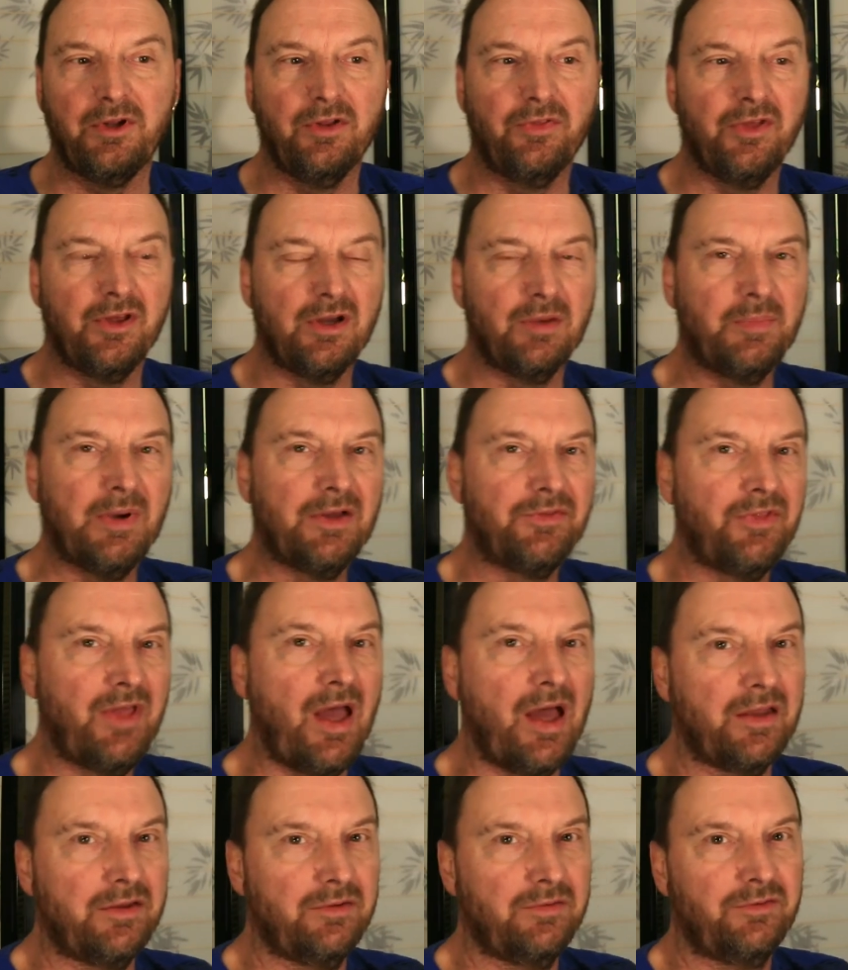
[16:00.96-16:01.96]
you think about
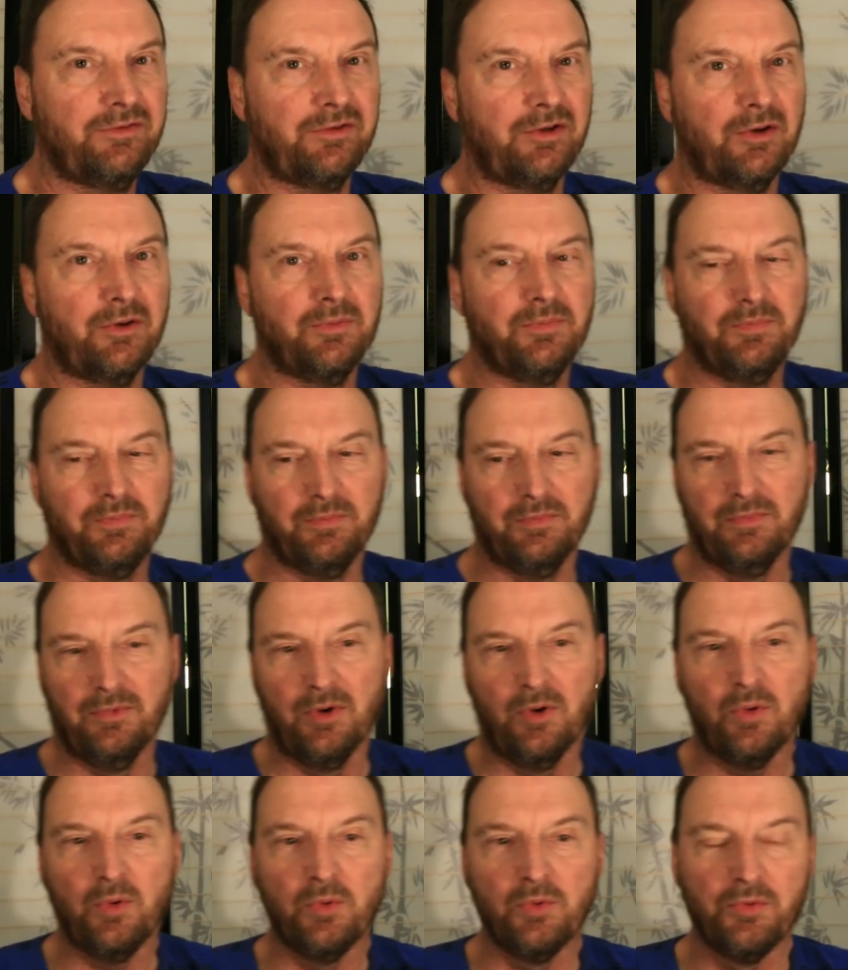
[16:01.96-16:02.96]
that? So
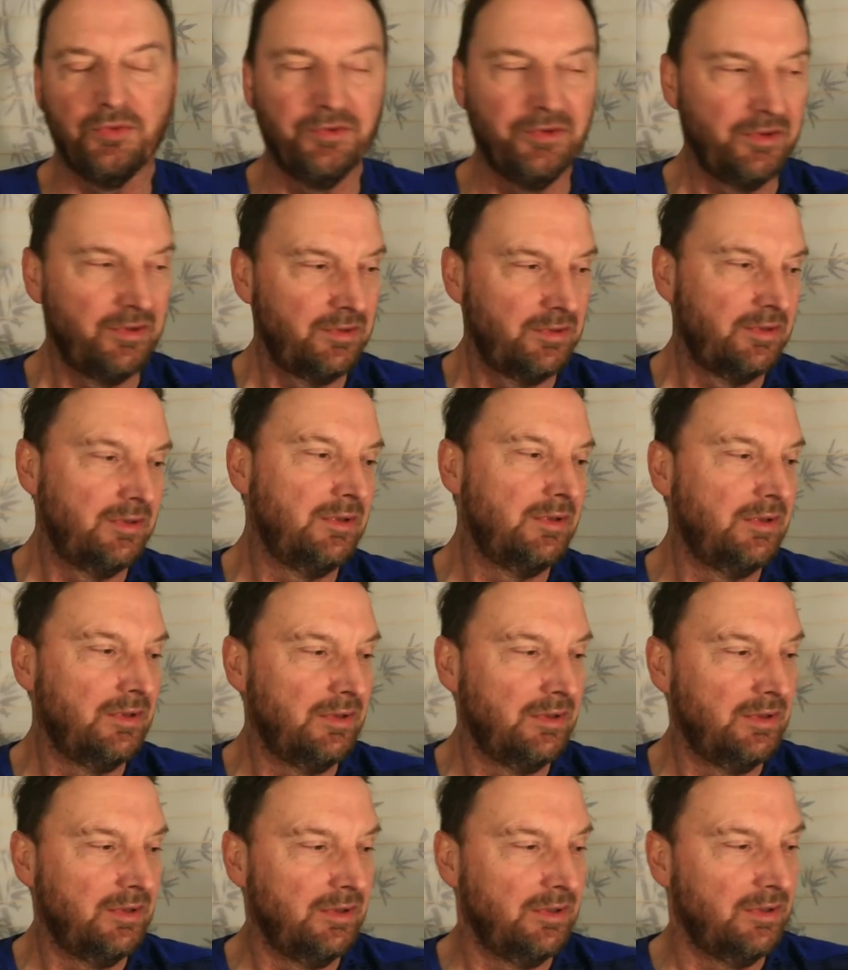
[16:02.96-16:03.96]
old,
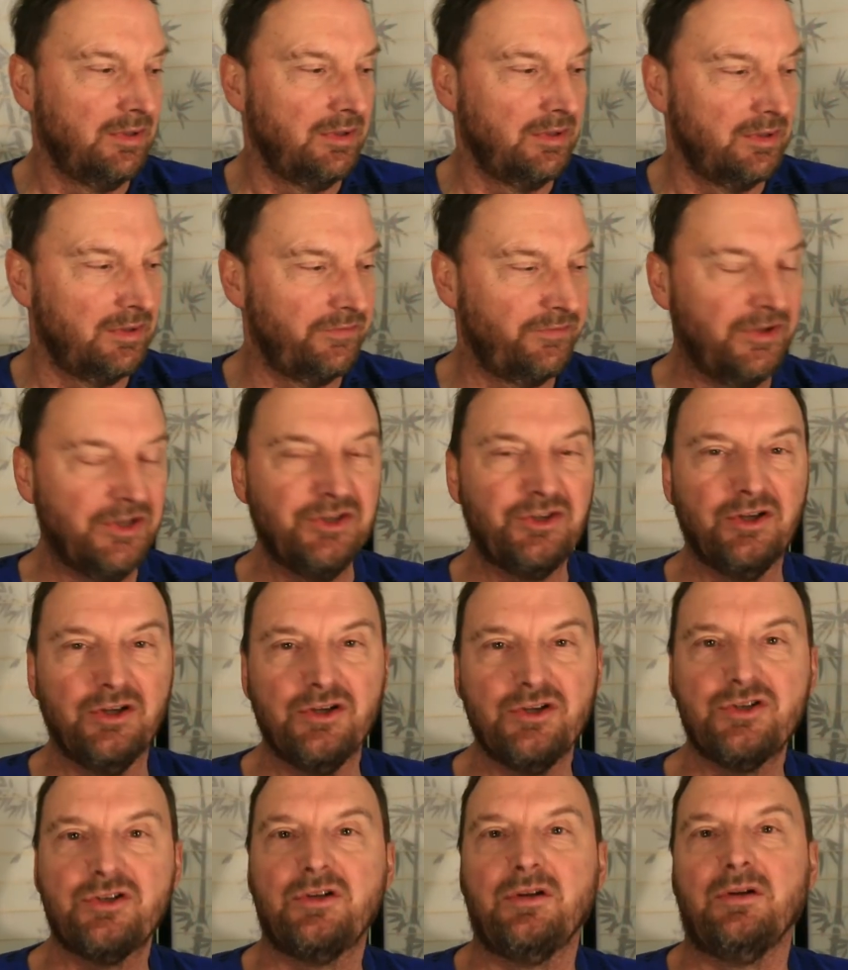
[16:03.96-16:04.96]

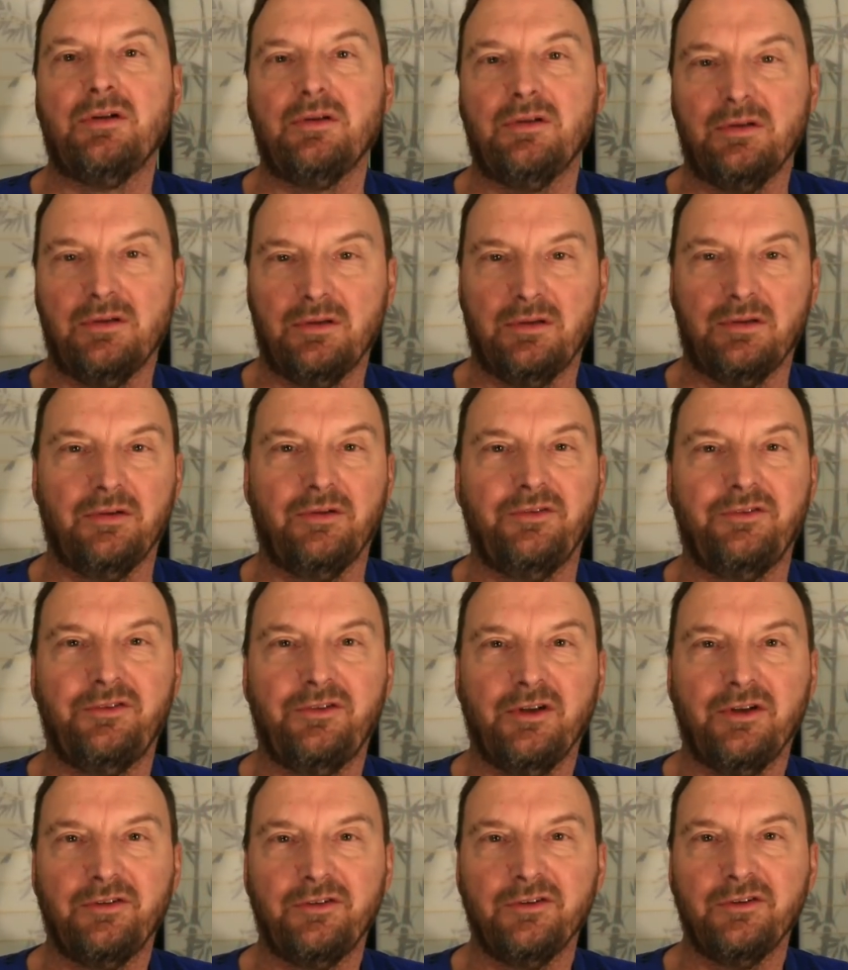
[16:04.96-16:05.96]
vintage
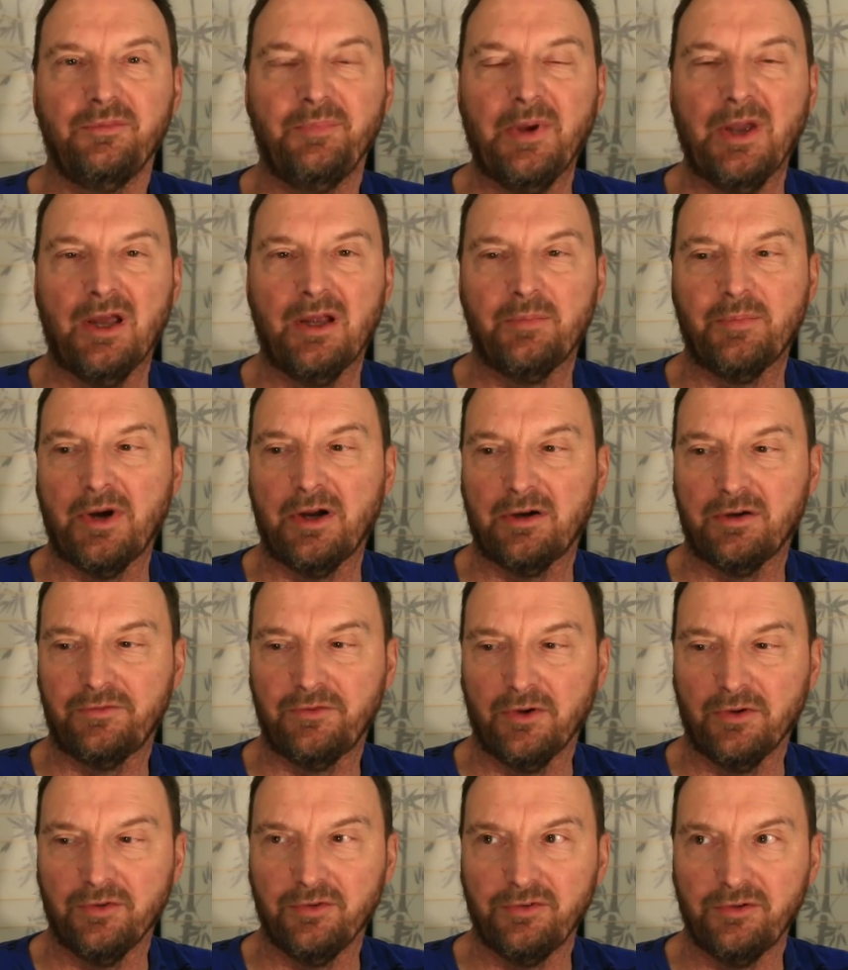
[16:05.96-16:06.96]
Citizens Band
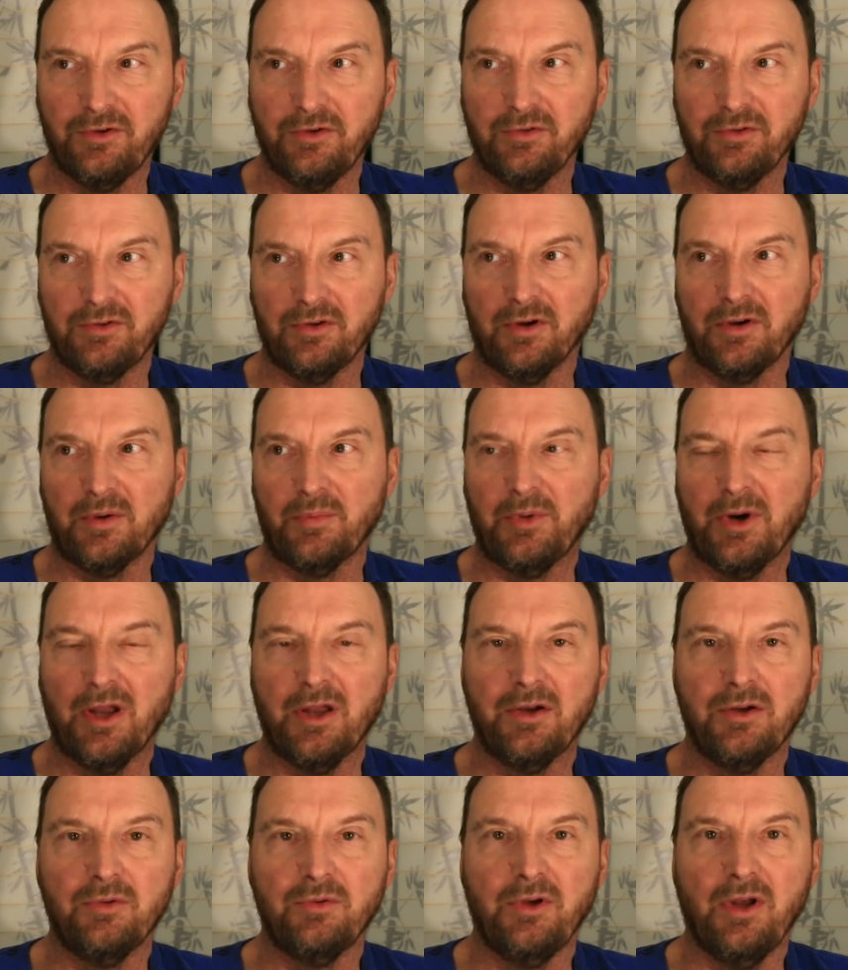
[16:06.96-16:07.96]
microphones used on a
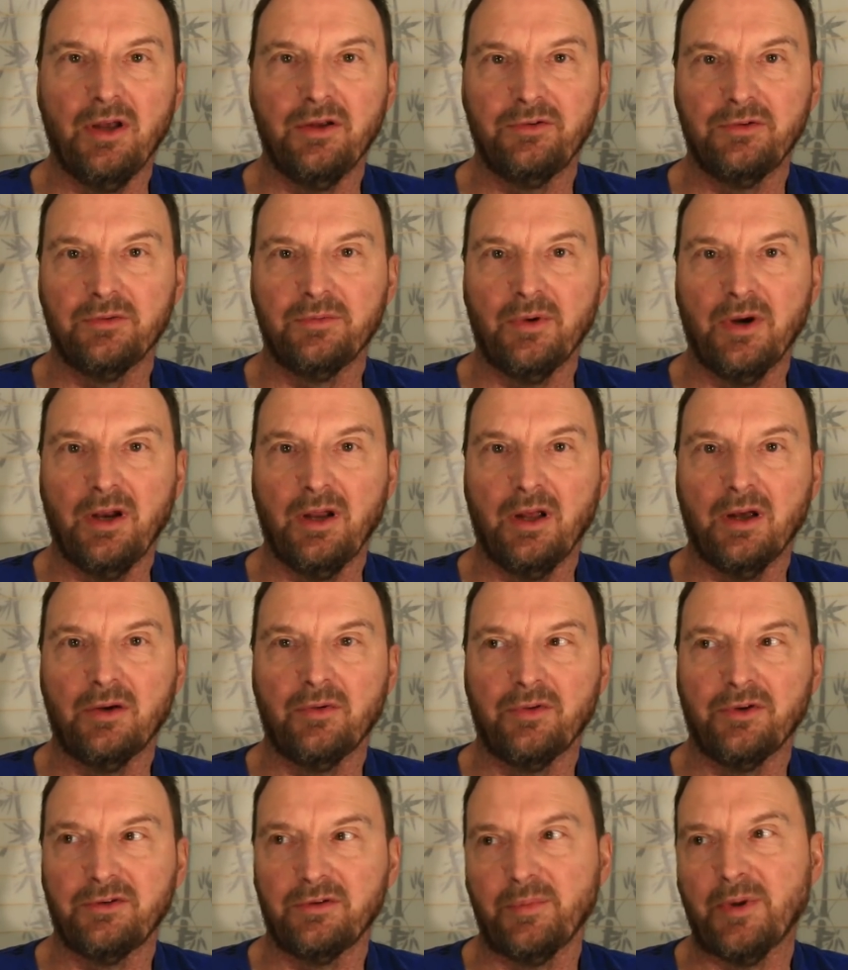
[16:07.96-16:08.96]
brand new Yaesu radio
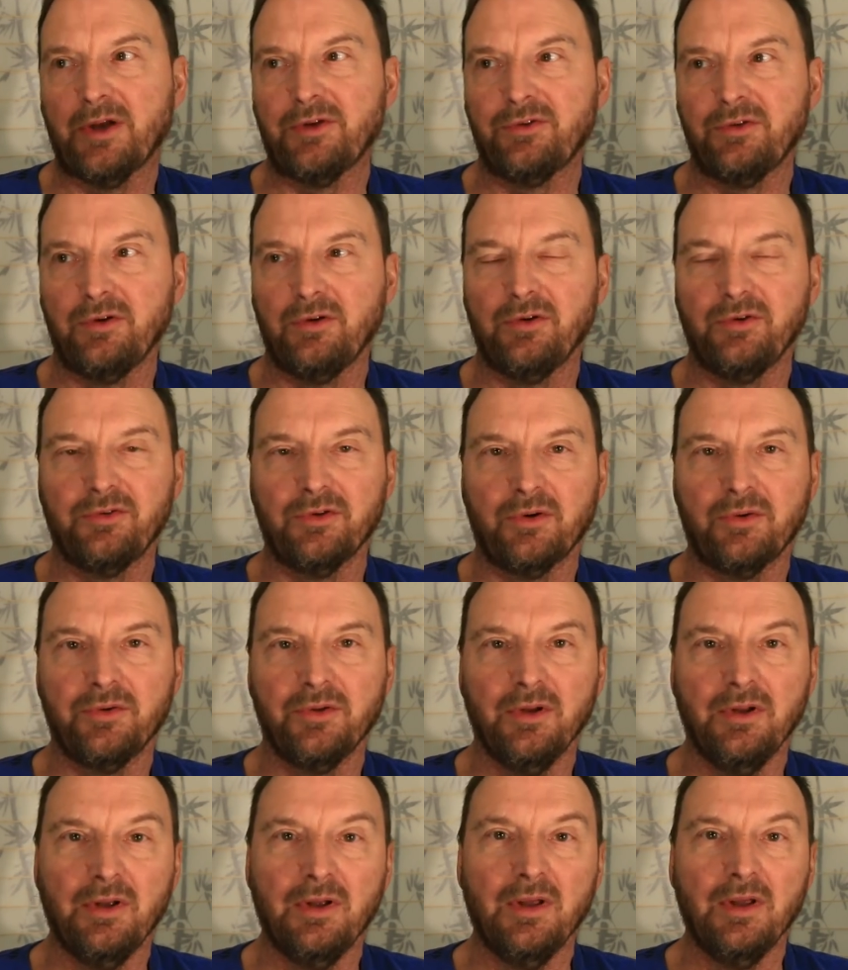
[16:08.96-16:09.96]
that's about two years
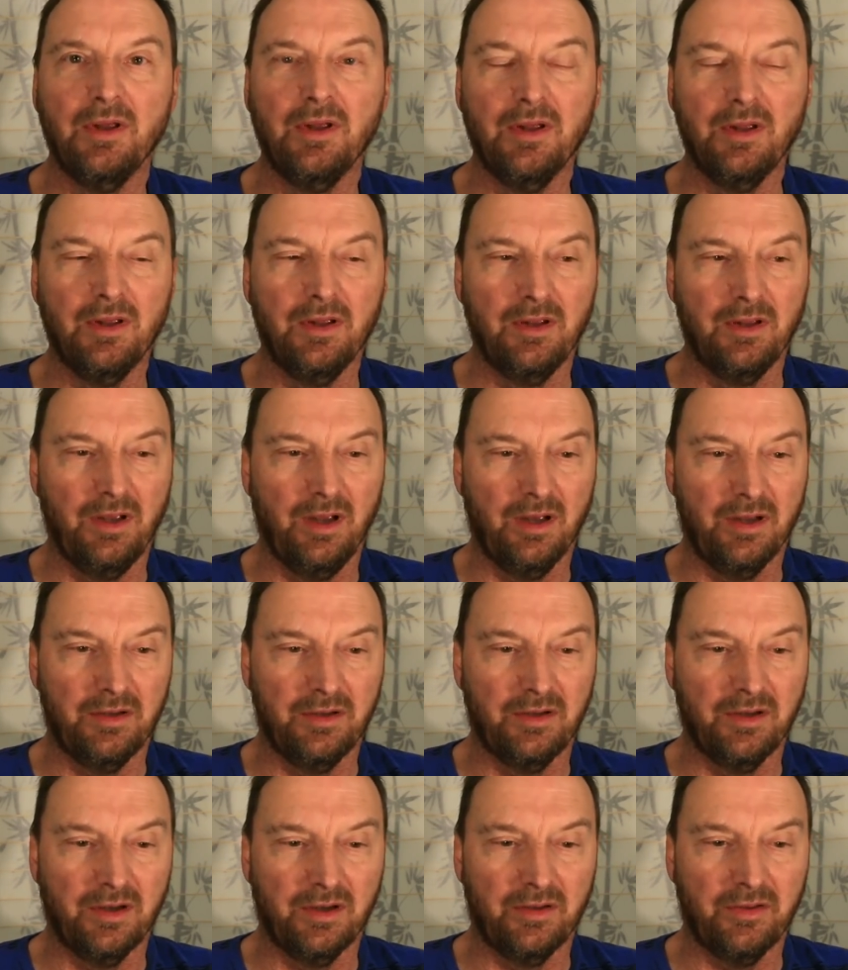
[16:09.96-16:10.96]
old.
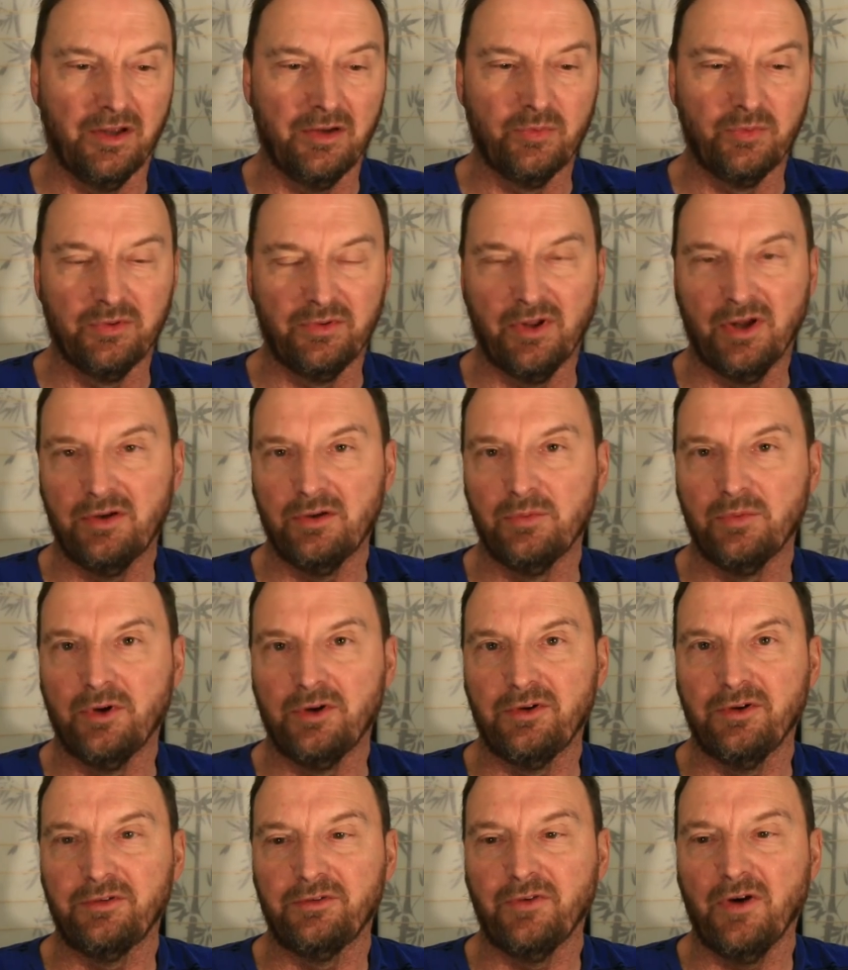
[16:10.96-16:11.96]
And uh, they, they do
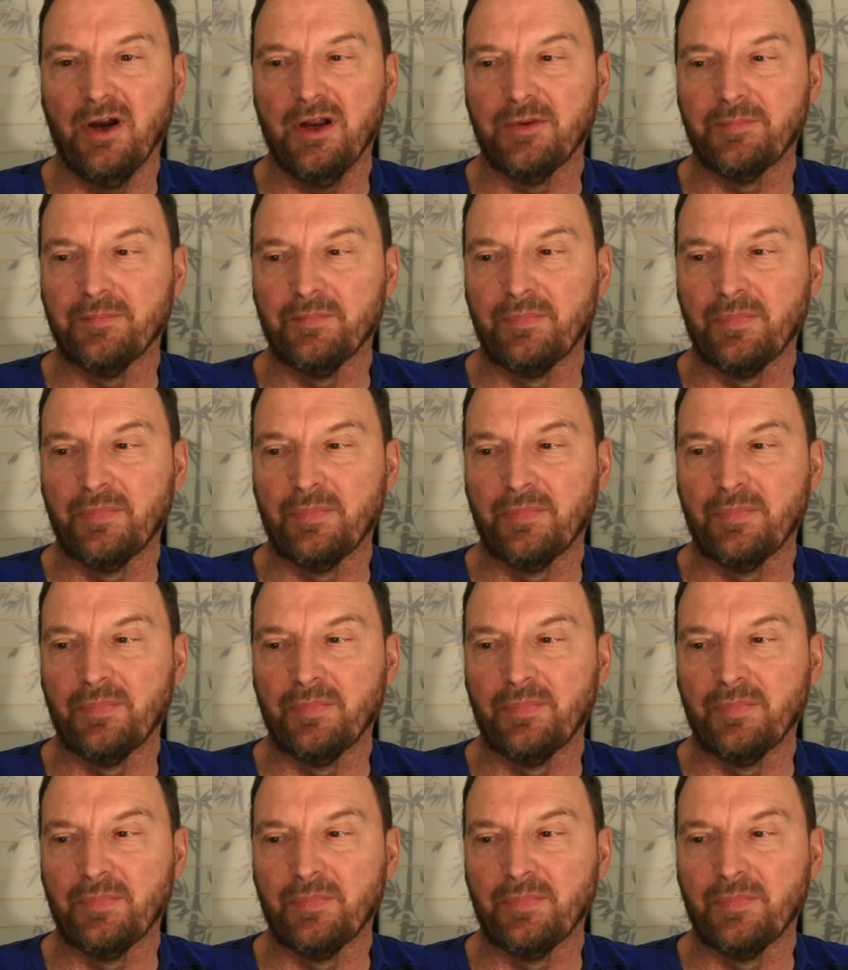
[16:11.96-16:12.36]
work just fine.